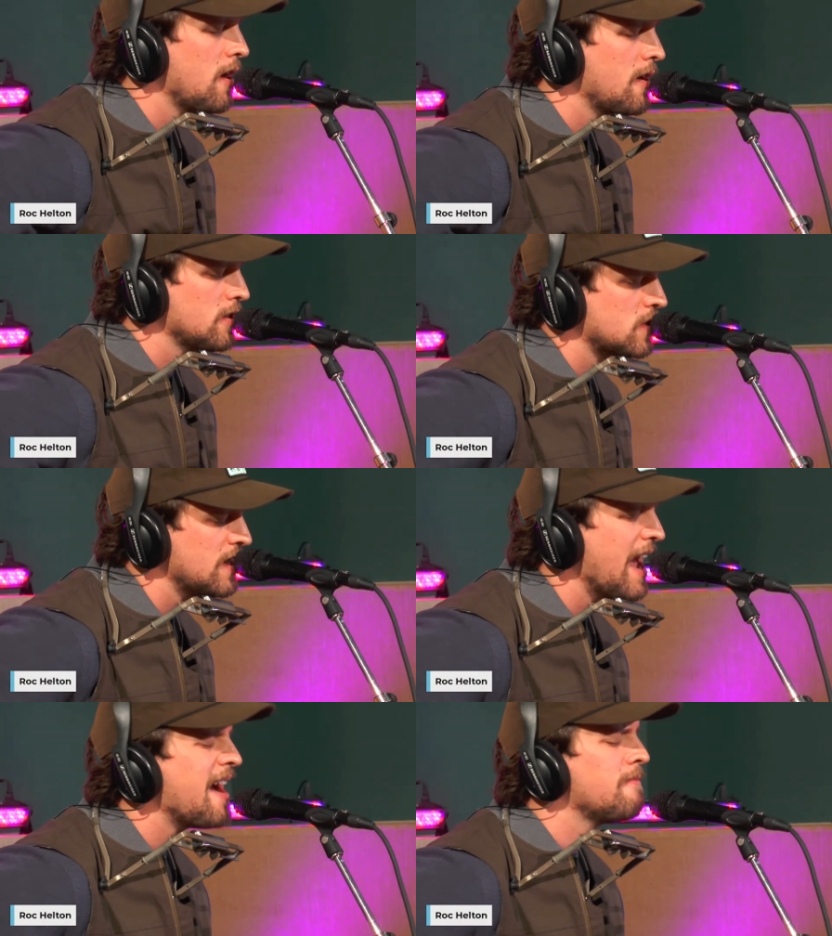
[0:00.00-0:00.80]
loss
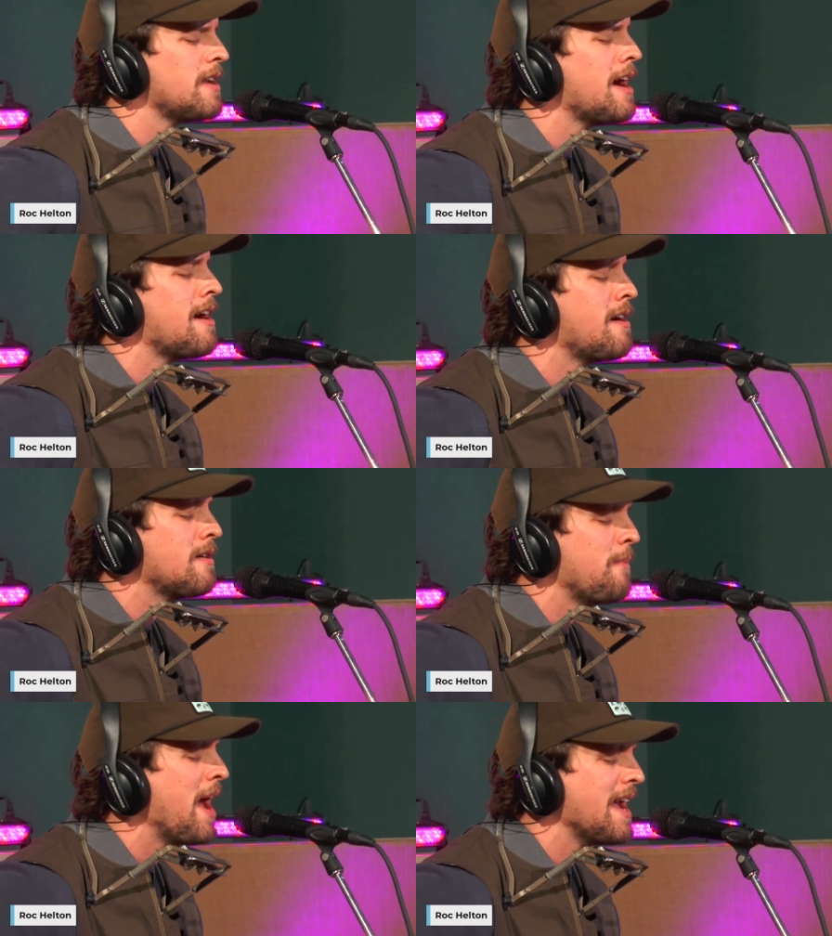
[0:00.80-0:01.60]
and I've
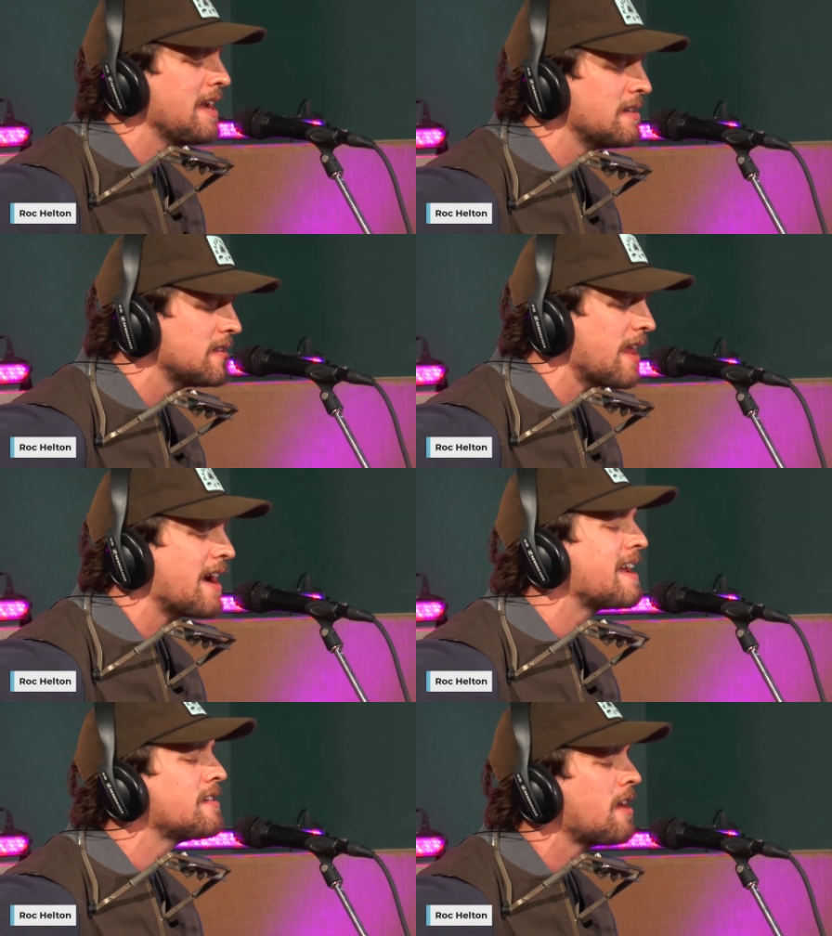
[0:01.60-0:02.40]
known pain, and
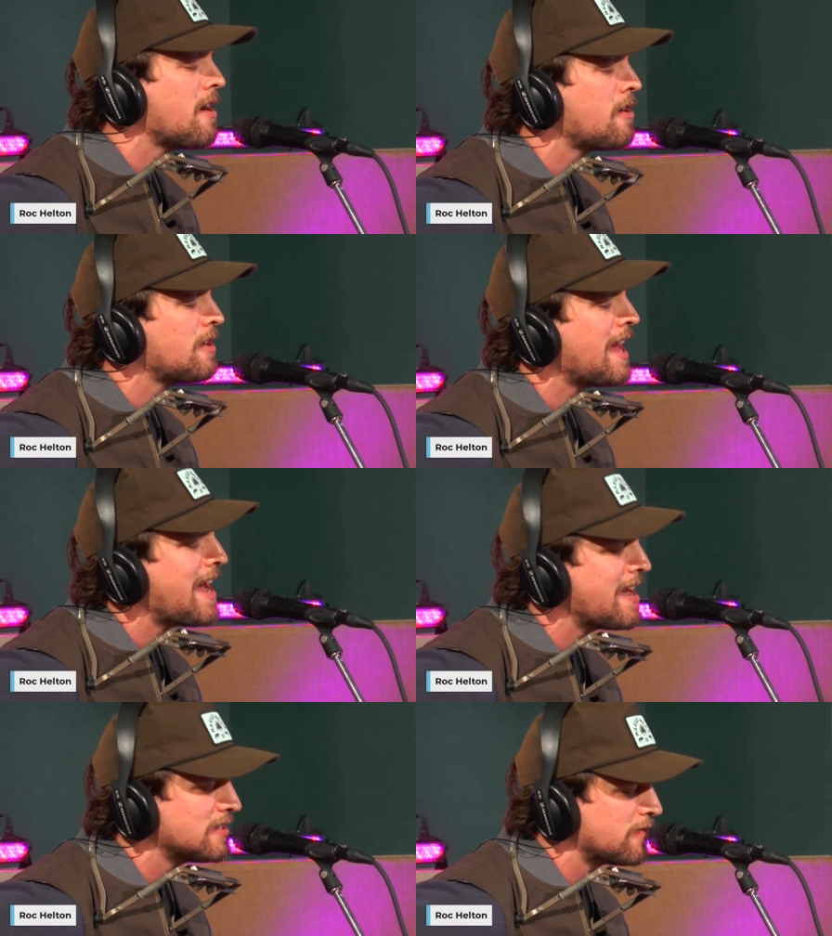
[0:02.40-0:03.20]
I've known
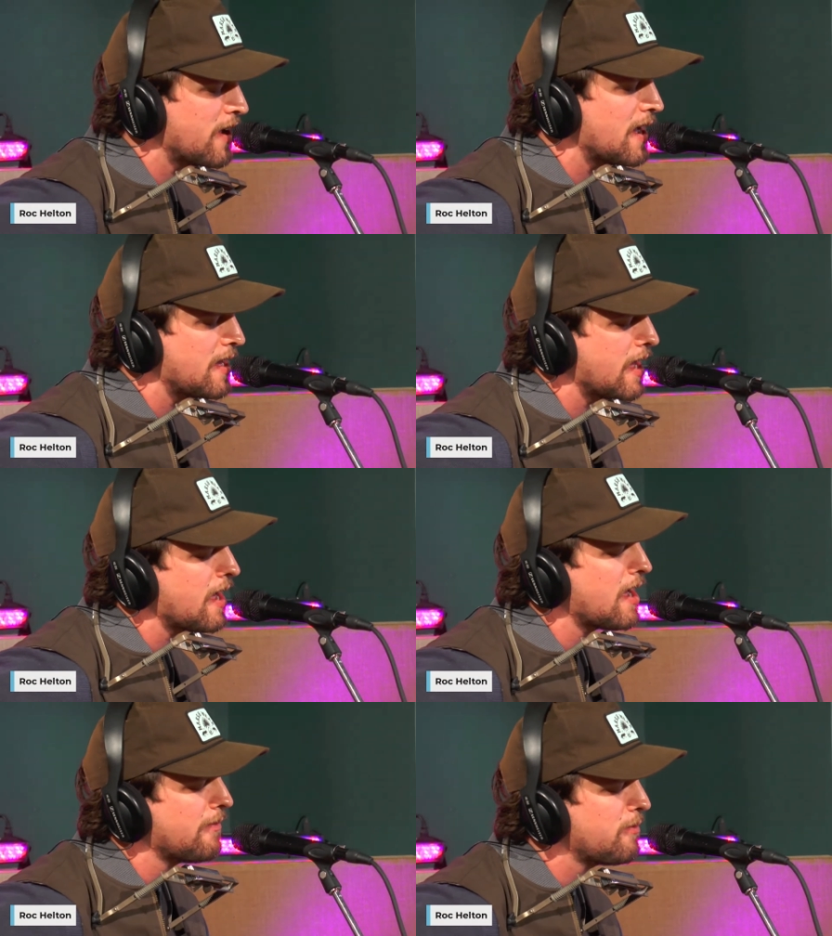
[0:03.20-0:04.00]
less if I'd
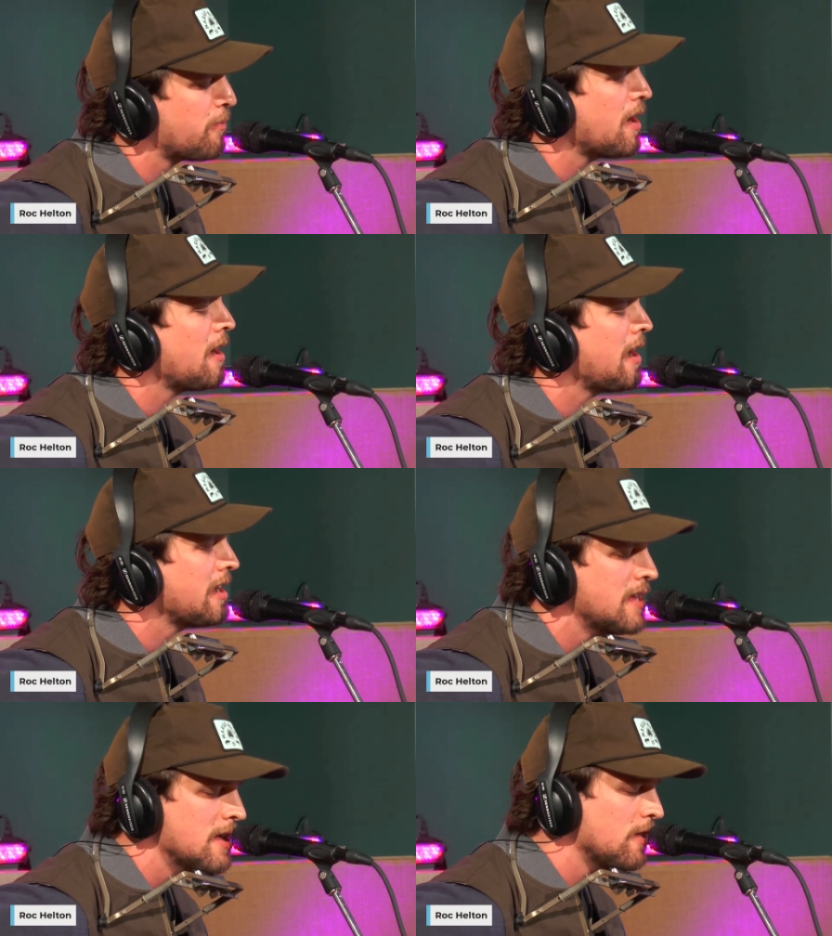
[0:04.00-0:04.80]
half a
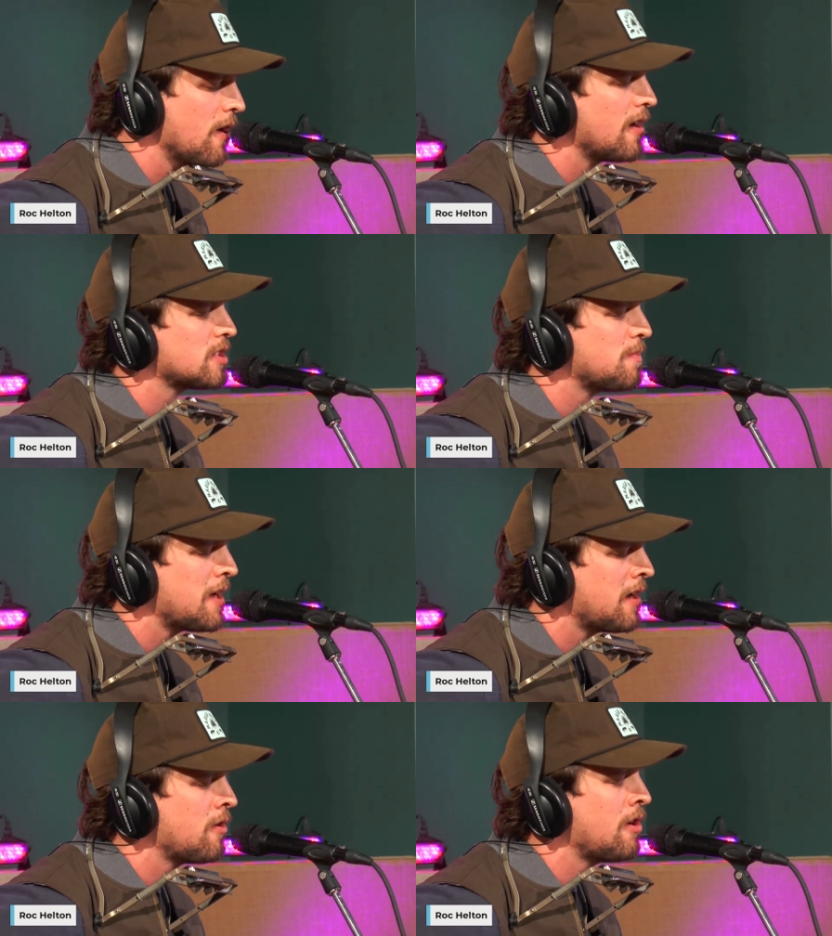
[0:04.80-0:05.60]
brain. Lost
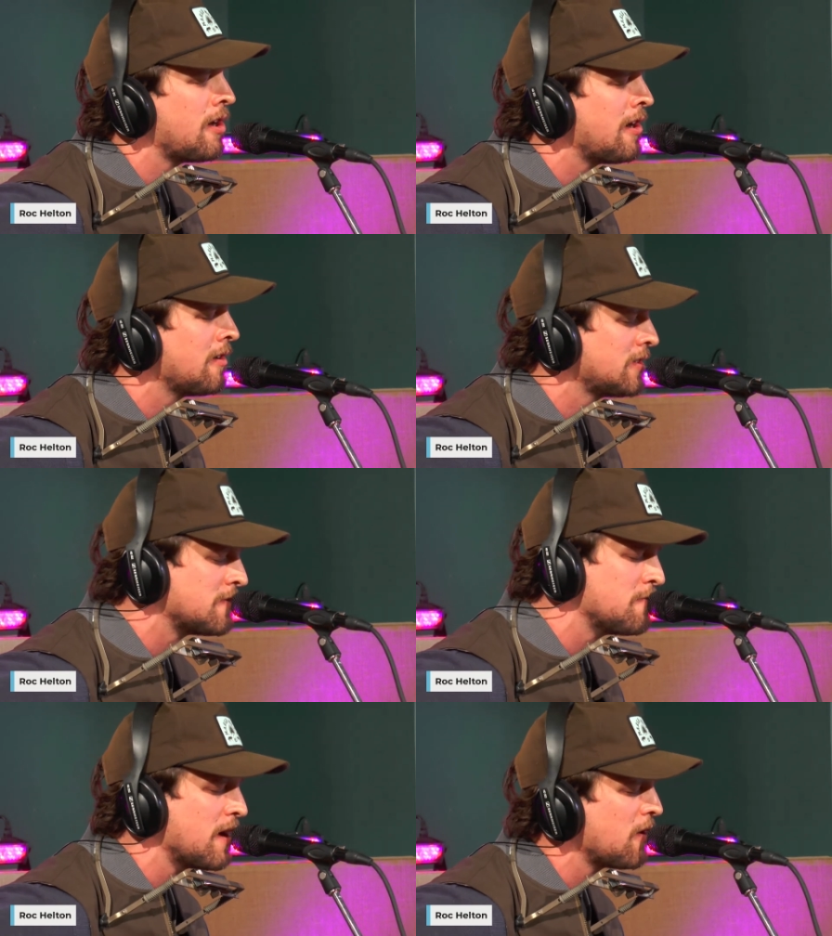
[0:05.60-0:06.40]
my world
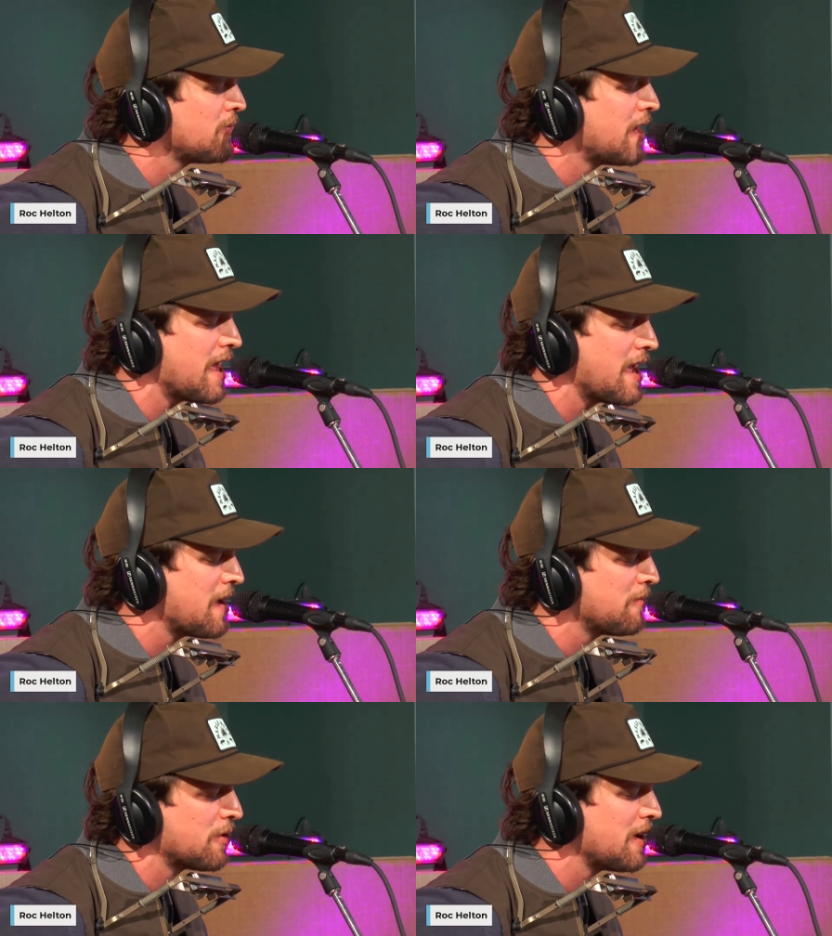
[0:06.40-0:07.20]
to my own
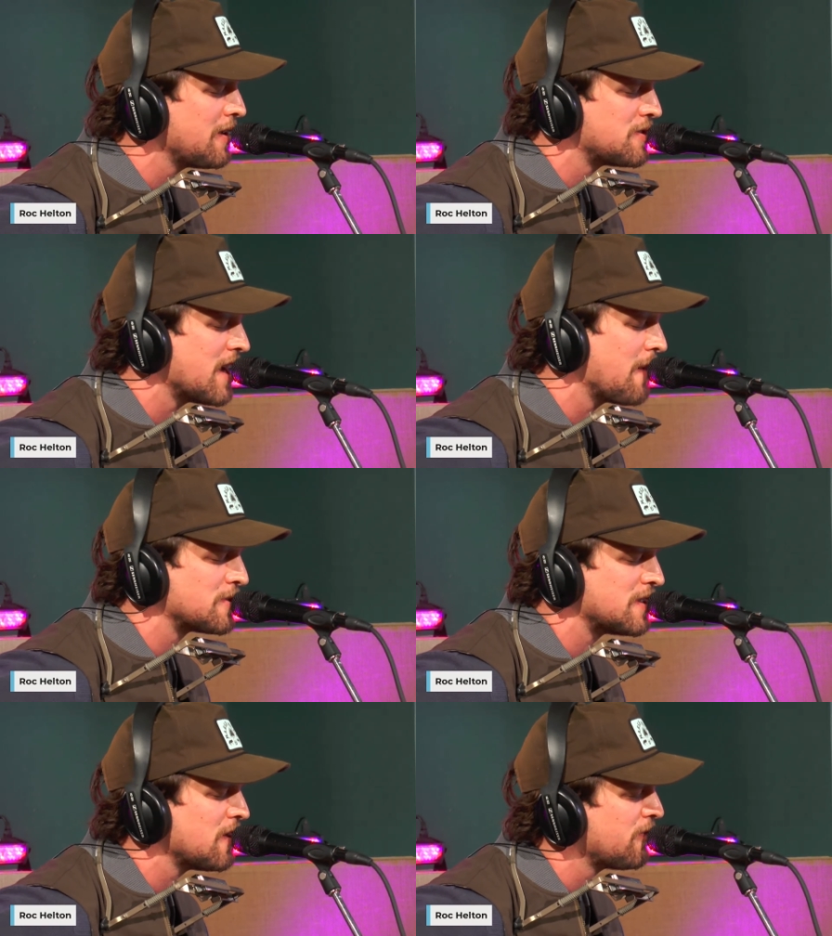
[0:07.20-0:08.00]
damn greed. Shot
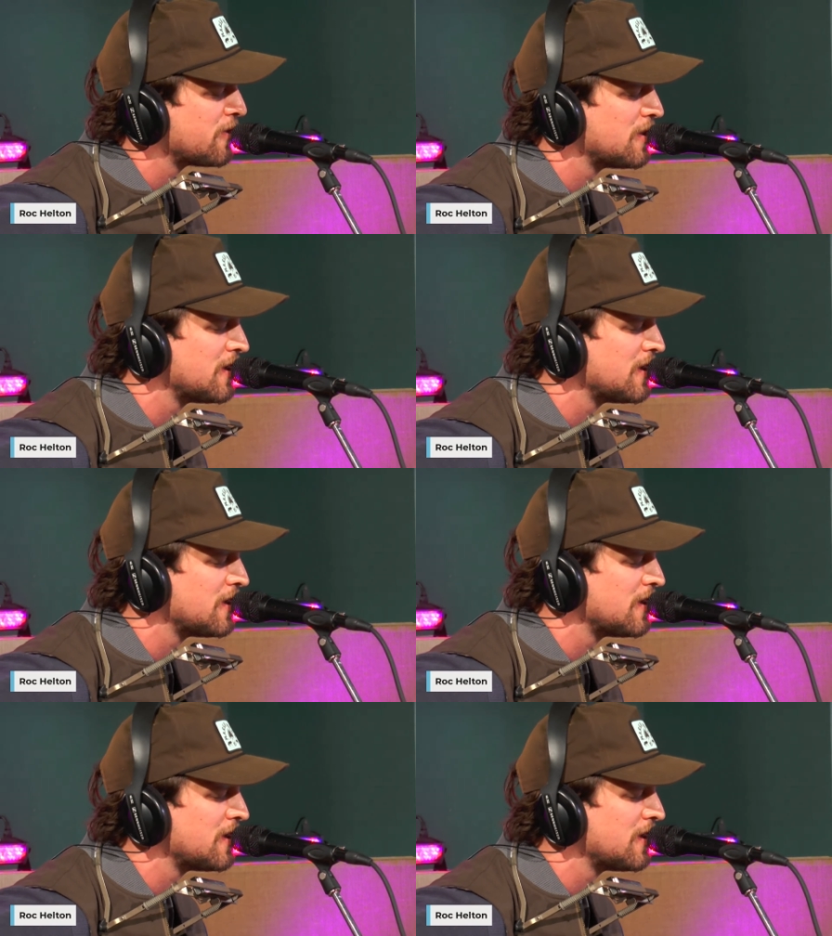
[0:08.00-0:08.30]
myself in